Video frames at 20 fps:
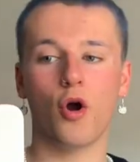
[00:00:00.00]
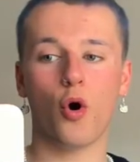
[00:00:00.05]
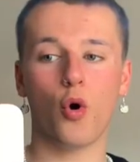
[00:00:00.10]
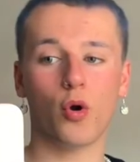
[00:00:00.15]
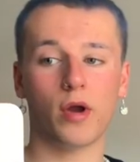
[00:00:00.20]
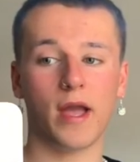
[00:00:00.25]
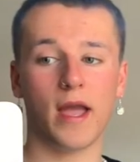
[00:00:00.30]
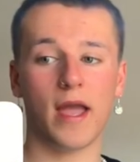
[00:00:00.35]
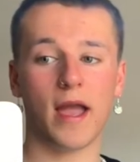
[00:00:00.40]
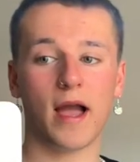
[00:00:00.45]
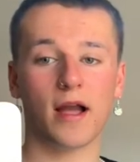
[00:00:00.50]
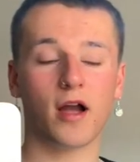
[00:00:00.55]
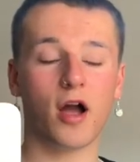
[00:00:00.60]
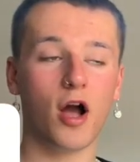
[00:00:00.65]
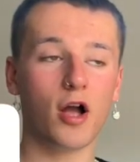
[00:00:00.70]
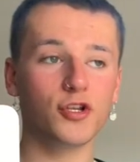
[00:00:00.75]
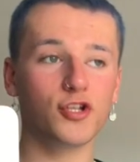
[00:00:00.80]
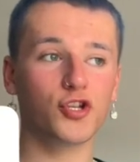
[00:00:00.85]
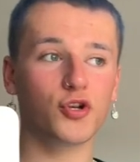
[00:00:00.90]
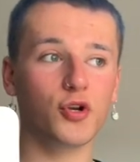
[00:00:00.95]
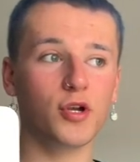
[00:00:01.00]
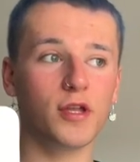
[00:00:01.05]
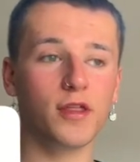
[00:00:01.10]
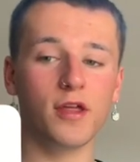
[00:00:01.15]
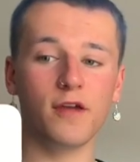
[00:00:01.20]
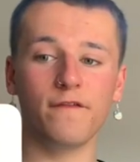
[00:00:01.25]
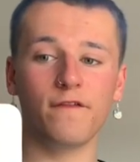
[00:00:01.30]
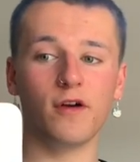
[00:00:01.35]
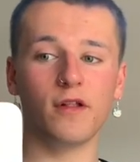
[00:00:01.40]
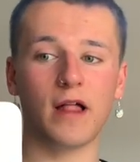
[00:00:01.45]
Okay, I can't show you
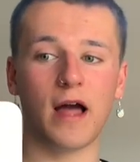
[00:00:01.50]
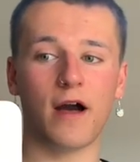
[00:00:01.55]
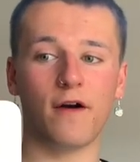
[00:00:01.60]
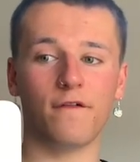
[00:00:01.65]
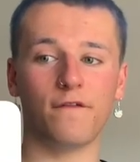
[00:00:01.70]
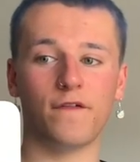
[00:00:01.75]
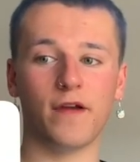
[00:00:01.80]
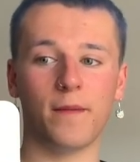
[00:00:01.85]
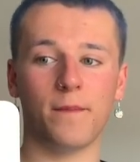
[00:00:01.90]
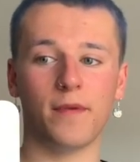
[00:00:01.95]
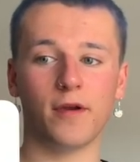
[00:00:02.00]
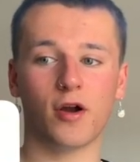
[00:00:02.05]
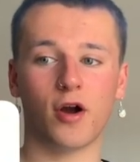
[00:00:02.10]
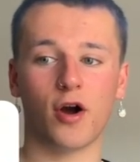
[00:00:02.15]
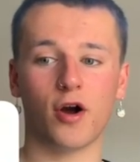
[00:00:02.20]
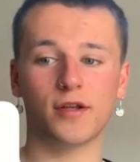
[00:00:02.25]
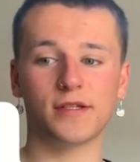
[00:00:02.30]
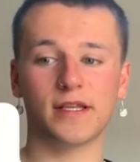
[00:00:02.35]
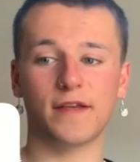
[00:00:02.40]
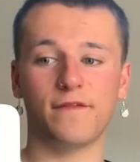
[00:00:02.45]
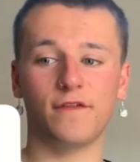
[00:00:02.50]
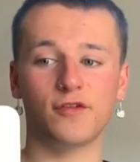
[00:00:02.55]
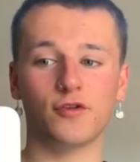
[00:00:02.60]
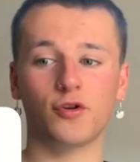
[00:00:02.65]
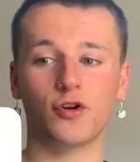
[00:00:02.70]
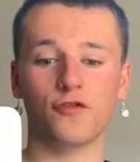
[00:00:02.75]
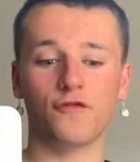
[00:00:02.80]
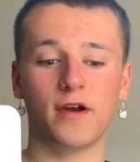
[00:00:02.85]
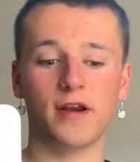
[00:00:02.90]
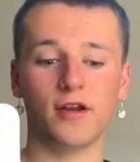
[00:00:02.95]
the full outfit because if you
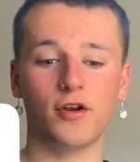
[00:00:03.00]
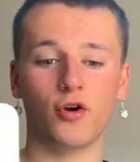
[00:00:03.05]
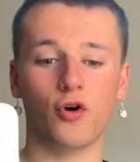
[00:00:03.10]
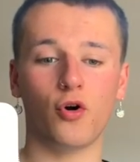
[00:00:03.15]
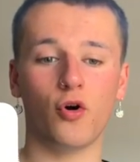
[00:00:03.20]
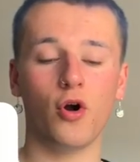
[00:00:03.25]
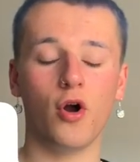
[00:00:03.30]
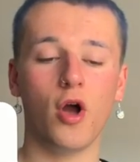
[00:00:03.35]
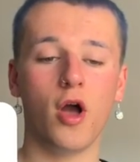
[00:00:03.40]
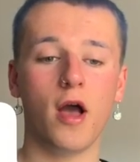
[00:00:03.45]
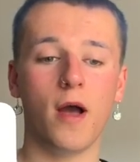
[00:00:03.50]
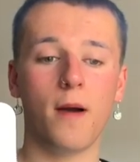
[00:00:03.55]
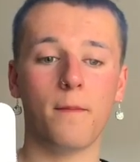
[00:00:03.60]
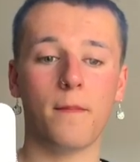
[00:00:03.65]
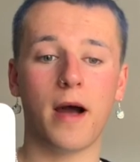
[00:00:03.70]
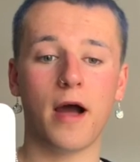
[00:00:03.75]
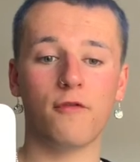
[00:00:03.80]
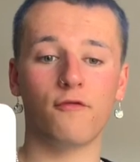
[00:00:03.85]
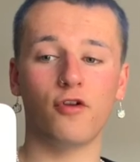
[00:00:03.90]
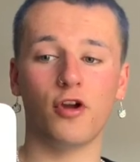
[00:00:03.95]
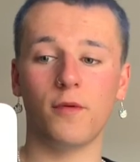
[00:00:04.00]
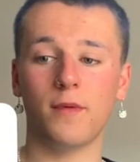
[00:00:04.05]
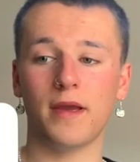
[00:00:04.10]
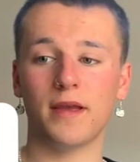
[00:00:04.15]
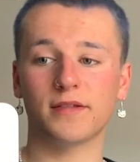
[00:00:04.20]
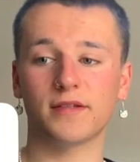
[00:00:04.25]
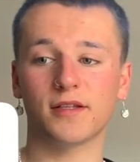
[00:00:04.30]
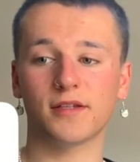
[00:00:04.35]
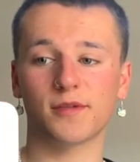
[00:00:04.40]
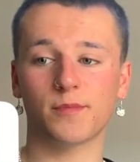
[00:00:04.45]
don't already know, my room
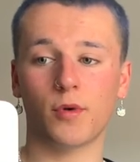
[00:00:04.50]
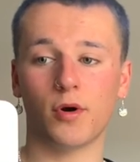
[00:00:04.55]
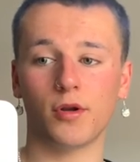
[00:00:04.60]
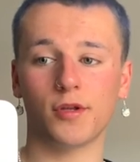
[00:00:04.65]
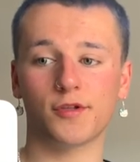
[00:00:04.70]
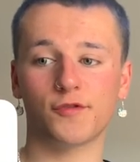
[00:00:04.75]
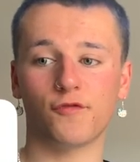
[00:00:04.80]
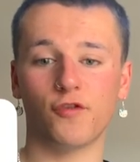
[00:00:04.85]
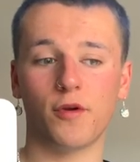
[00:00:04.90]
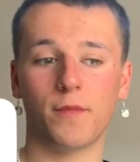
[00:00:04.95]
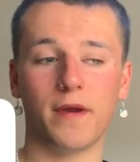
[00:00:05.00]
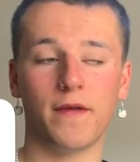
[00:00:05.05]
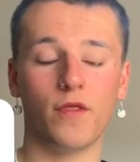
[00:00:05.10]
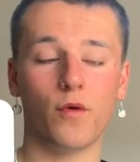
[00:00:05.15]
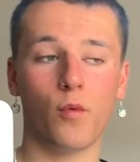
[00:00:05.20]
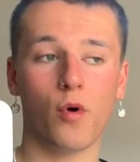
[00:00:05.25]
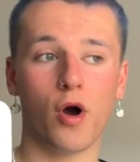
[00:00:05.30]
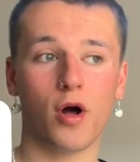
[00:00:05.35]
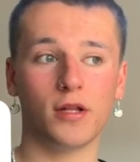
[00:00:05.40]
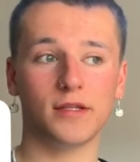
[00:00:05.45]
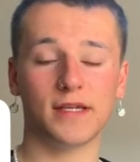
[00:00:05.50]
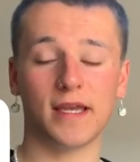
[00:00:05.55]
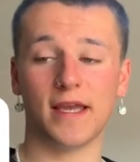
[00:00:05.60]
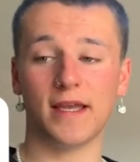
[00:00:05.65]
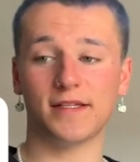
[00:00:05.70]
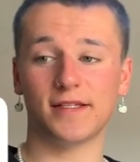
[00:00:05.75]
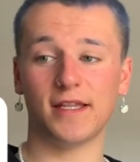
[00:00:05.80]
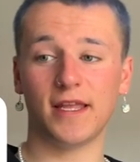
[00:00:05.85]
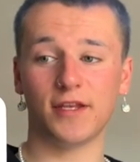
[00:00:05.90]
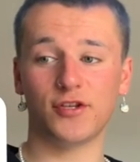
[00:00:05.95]
is the smallest room in the world. It
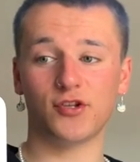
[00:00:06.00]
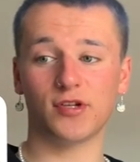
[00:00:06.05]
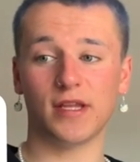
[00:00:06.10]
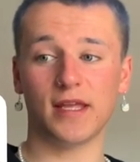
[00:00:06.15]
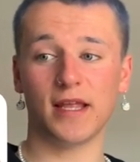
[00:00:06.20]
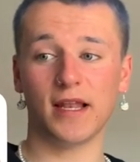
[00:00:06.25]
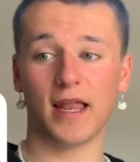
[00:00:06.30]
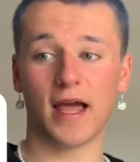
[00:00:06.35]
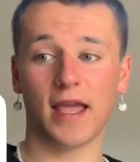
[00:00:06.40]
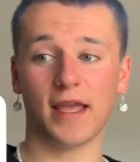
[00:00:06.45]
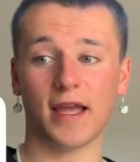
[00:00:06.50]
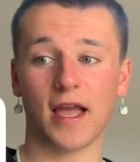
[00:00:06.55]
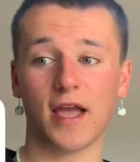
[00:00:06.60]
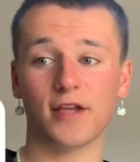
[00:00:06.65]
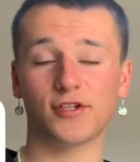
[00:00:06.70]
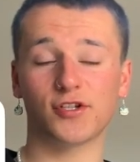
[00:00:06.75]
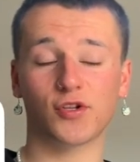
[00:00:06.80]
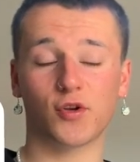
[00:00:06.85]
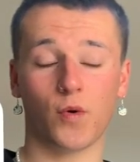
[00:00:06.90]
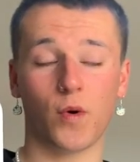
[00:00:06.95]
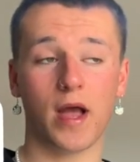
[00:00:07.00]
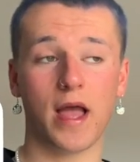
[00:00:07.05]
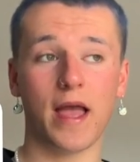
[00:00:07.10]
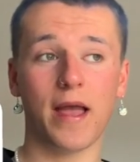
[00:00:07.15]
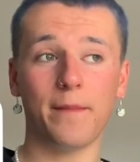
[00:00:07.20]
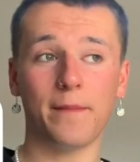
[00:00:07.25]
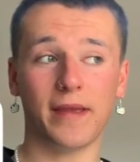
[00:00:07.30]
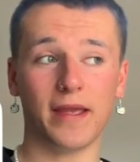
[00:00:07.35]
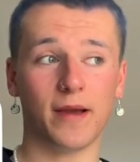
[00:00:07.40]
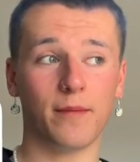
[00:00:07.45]
is literally like a
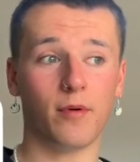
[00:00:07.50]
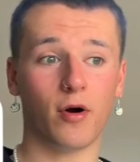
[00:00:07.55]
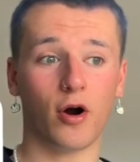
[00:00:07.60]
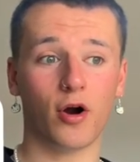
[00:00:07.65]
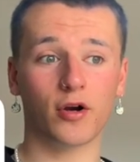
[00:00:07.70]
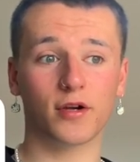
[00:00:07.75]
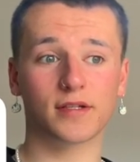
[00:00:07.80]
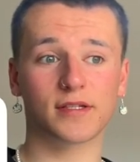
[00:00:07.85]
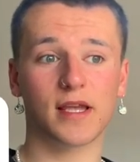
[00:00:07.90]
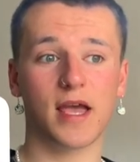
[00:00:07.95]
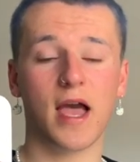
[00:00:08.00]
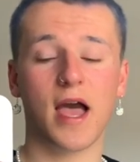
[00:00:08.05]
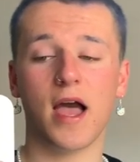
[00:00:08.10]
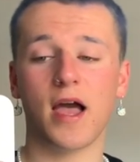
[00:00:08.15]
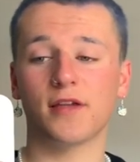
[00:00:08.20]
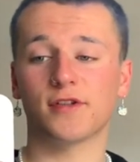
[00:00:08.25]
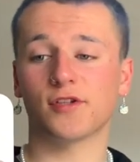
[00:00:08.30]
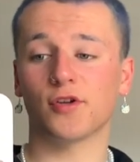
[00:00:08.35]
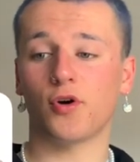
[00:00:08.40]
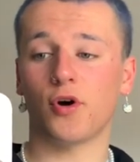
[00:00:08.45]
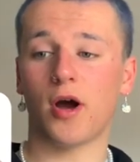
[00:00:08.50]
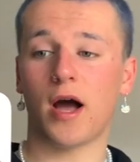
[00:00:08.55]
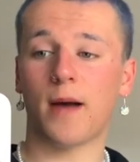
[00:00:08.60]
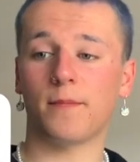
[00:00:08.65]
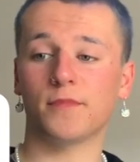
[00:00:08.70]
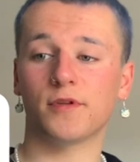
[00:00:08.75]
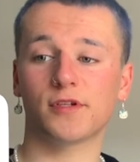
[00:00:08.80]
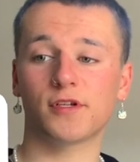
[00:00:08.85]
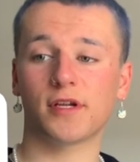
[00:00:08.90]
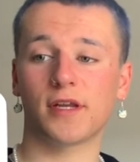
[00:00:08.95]
square meter box. So
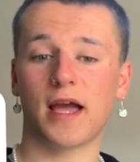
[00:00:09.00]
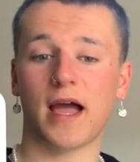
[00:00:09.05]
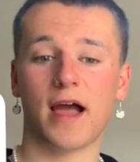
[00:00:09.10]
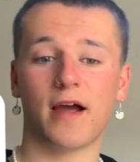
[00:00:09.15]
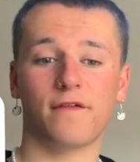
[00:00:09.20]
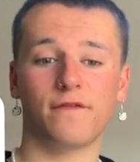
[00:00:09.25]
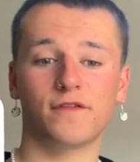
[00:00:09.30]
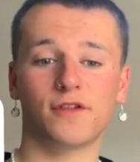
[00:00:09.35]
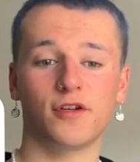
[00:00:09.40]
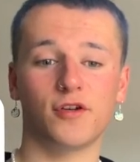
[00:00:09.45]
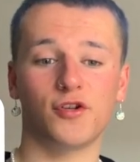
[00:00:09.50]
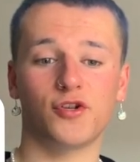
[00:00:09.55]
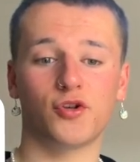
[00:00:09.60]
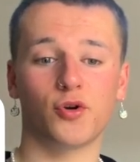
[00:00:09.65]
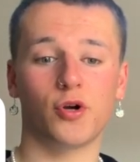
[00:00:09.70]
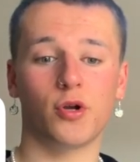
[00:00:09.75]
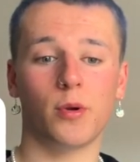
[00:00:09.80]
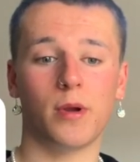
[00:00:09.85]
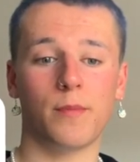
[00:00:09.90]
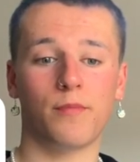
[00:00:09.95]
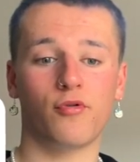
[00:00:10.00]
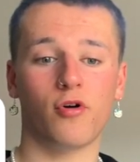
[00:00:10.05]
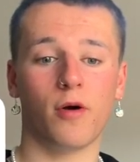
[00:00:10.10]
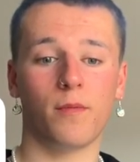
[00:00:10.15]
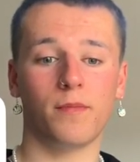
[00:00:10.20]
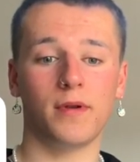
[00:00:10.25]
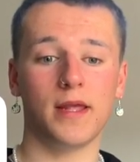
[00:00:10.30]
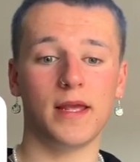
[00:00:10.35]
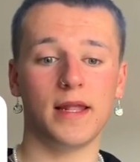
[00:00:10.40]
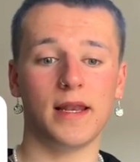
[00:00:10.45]
I'm just gonna have to show you it
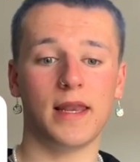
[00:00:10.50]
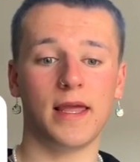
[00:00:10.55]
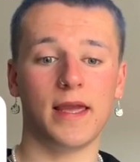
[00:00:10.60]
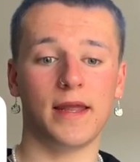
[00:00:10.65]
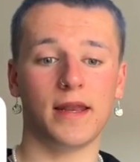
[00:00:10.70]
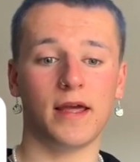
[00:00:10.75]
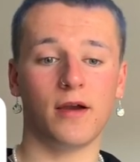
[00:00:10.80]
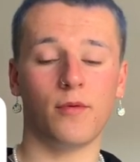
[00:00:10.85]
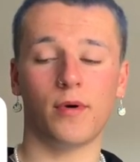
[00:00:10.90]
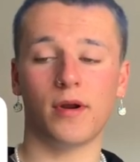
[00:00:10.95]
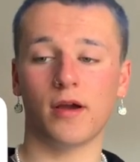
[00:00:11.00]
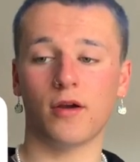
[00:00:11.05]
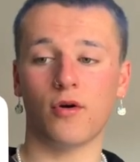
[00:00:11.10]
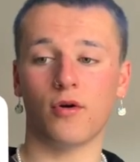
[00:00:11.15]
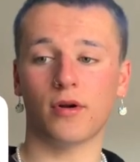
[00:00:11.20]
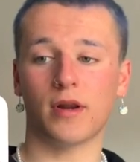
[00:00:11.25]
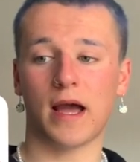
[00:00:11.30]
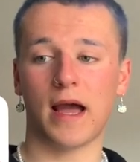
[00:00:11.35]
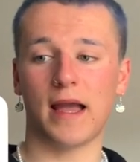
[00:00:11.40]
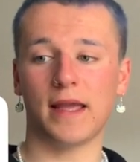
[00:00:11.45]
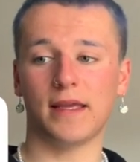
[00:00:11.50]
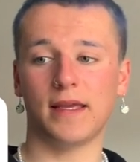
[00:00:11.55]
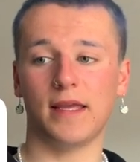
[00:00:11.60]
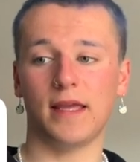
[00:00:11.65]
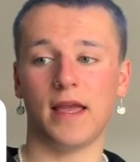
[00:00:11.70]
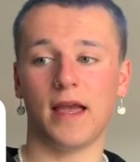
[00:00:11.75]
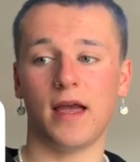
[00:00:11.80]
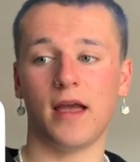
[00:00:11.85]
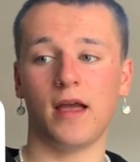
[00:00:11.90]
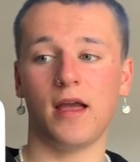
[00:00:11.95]
properly later when I go to
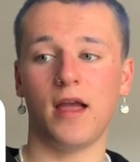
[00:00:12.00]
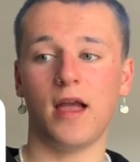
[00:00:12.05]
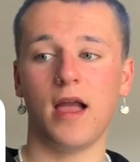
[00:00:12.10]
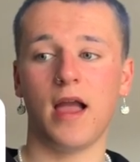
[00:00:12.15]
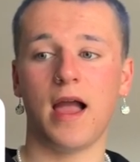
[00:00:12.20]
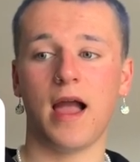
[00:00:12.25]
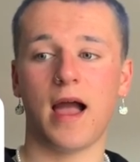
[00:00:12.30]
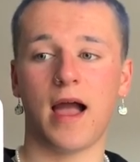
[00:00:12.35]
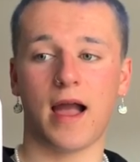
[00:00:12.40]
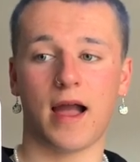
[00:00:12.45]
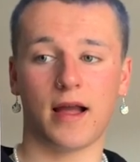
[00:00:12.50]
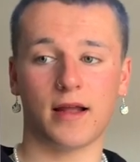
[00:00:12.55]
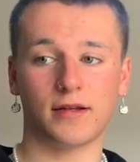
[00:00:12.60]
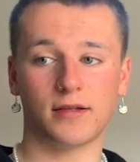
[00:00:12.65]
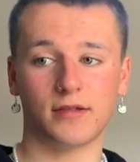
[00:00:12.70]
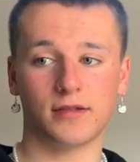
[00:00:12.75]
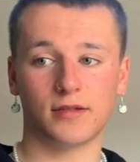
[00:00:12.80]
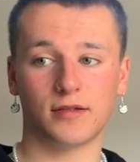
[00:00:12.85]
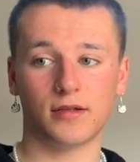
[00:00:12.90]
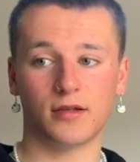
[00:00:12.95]
IKEA, and